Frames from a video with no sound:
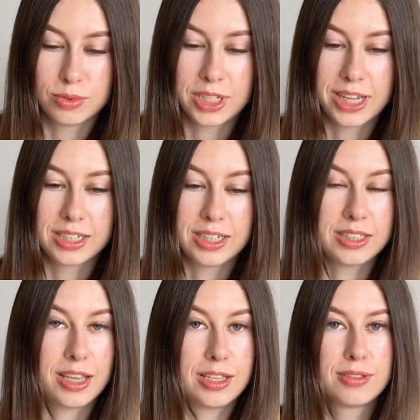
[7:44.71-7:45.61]
Like, it
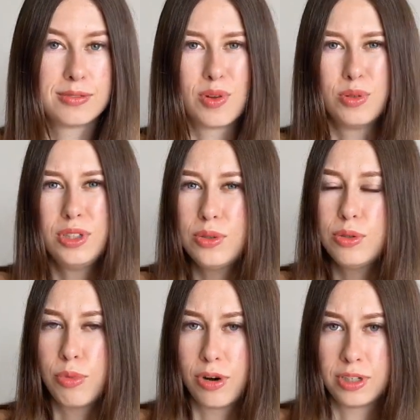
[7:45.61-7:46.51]
takes all the
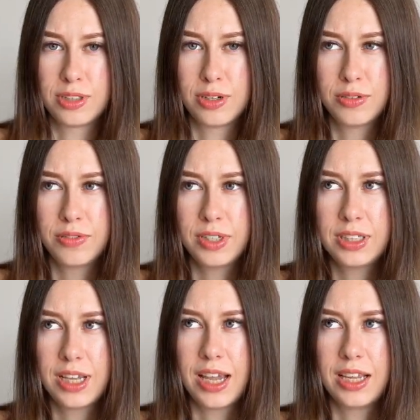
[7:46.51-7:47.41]
good parts out of
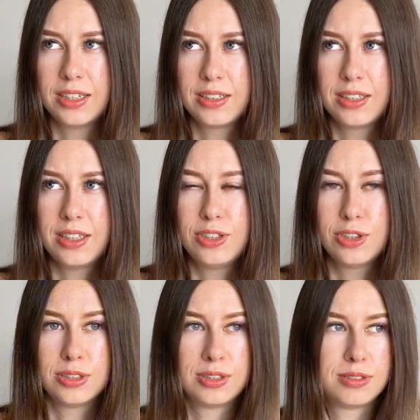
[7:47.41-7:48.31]
it and it
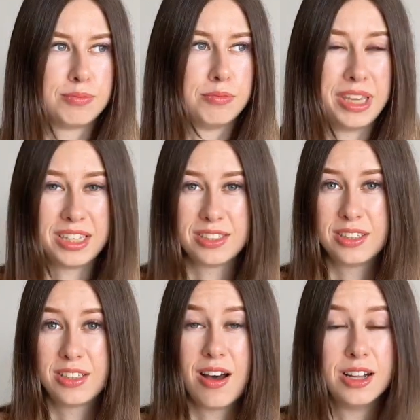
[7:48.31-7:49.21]
just makes
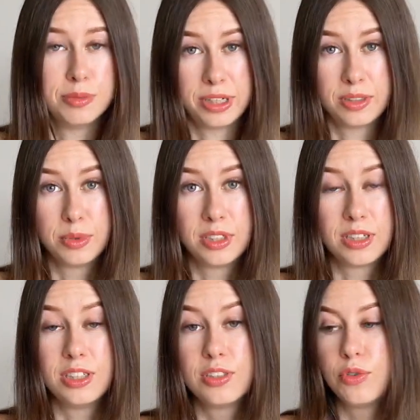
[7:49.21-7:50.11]
it unbearable. At
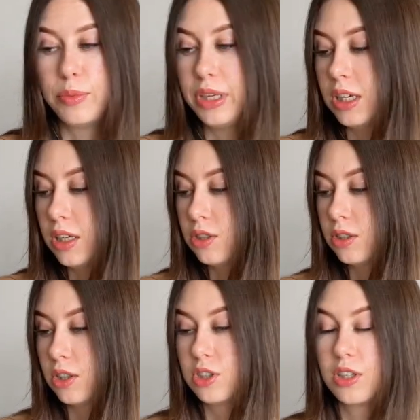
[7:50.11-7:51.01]
least for me,
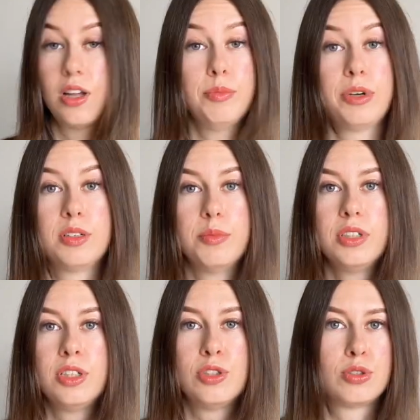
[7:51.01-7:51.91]
it's just unbearable.
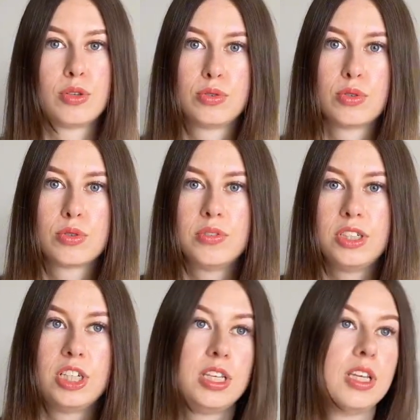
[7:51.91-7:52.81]
It's so
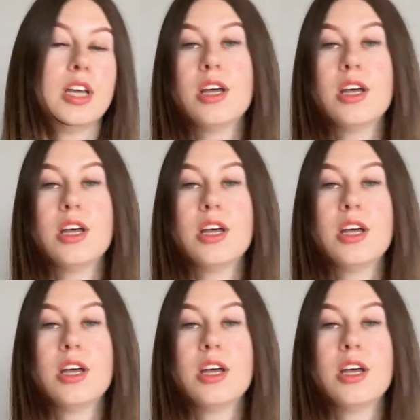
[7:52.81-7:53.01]
screechy.